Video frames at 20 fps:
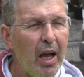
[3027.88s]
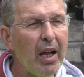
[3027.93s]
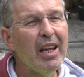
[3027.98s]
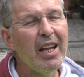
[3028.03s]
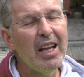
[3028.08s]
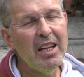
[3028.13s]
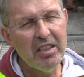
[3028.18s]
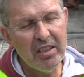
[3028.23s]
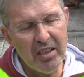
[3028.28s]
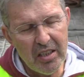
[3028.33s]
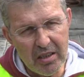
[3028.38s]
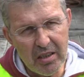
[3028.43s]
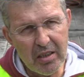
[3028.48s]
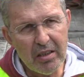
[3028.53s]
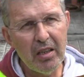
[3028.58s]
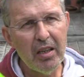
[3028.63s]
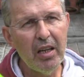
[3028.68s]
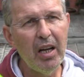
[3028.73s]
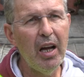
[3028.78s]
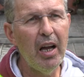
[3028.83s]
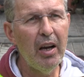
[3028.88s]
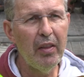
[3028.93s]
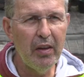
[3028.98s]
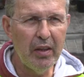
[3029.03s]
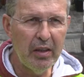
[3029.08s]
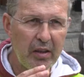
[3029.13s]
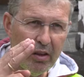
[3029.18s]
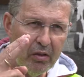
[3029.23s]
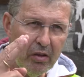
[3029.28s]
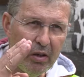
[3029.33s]
and gases are the
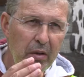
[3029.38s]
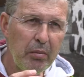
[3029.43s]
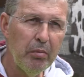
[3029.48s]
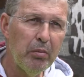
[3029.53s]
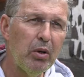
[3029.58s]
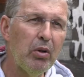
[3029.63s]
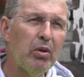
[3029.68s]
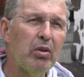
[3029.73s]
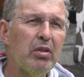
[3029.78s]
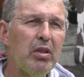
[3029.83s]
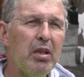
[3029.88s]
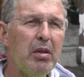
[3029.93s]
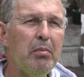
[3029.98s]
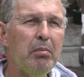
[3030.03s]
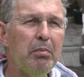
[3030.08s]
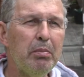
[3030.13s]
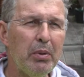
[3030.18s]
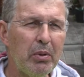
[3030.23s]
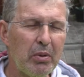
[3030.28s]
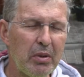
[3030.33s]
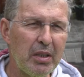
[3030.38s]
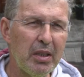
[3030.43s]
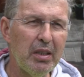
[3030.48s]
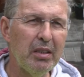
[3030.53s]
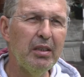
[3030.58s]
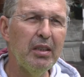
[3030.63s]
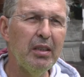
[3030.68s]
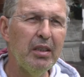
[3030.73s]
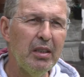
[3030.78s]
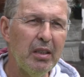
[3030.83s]
three more gases.
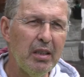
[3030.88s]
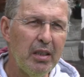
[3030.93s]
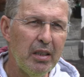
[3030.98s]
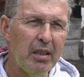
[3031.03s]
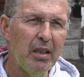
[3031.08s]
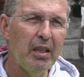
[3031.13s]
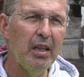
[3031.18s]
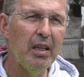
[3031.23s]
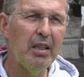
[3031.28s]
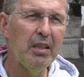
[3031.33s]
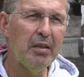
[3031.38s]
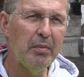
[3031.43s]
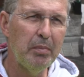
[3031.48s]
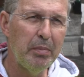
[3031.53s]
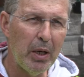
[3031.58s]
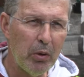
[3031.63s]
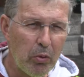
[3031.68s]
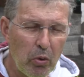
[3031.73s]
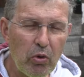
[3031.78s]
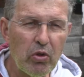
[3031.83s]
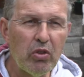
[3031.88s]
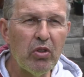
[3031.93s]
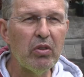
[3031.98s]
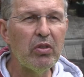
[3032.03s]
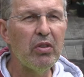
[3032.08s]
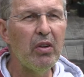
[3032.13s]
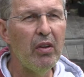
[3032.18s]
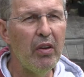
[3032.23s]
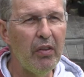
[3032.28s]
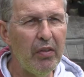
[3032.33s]
important eh, precursors
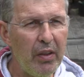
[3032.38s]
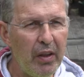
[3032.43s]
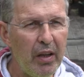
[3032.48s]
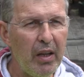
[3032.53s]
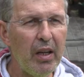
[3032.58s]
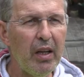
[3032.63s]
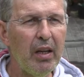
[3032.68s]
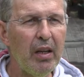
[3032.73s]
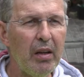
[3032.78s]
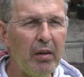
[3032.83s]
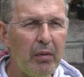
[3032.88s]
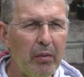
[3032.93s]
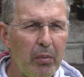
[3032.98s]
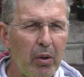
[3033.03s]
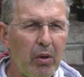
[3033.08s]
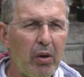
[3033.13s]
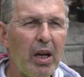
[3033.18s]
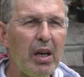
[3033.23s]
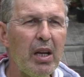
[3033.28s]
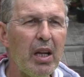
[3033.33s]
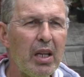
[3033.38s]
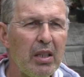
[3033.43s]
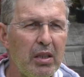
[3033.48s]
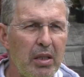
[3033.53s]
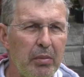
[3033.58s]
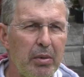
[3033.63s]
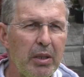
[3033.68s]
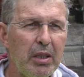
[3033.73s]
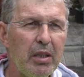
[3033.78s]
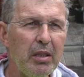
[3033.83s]
of the okay. volcanic
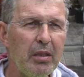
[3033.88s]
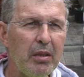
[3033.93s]
activity.